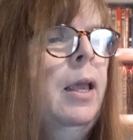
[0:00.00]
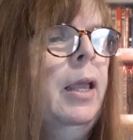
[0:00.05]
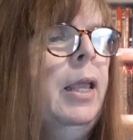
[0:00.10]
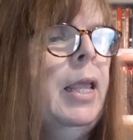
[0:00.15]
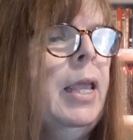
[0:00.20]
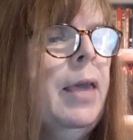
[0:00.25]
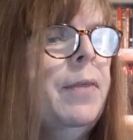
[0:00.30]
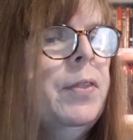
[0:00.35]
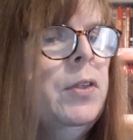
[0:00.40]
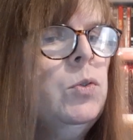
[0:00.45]

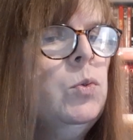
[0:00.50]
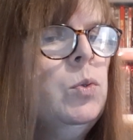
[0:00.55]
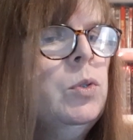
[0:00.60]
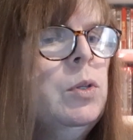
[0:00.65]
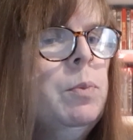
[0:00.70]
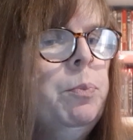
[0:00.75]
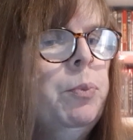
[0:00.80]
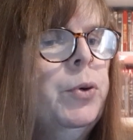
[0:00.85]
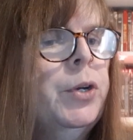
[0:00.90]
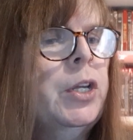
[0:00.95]
yeah, this was
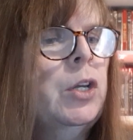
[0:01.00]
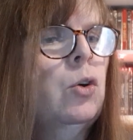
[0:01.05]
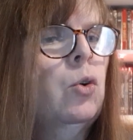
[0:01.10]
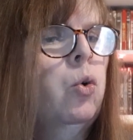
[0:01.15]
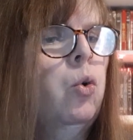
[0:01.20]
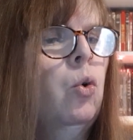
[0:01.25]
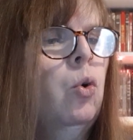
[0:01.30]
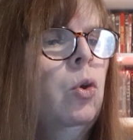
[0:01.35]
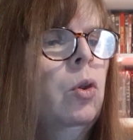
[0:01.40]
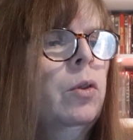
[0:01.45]
a pretty
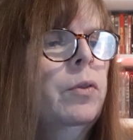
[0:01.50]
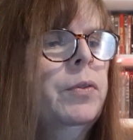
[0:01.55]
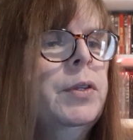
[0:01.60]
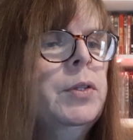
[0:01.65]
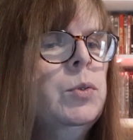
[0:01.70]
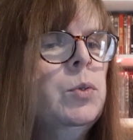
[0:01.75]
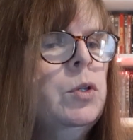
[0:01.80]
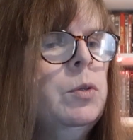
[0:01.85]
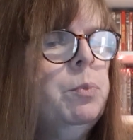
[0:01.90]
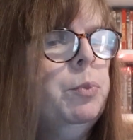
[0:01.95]

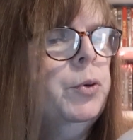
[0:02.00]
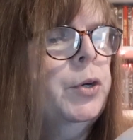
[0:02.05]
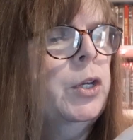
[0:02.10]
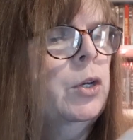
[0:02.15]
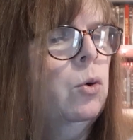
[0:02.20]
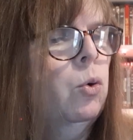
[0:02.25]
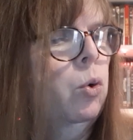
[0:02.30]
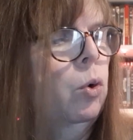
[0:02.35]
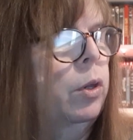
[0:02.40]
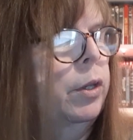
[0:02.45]

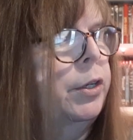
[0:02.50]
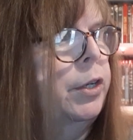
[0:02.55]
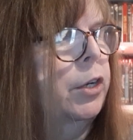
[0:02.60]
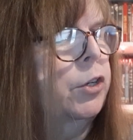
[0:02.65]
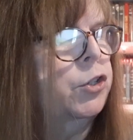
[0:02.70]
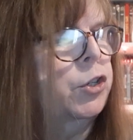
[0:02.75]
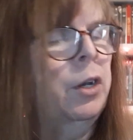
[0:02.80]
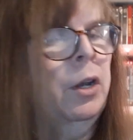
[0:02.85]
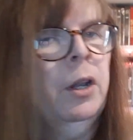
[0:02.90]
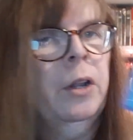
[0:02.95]
cool edition.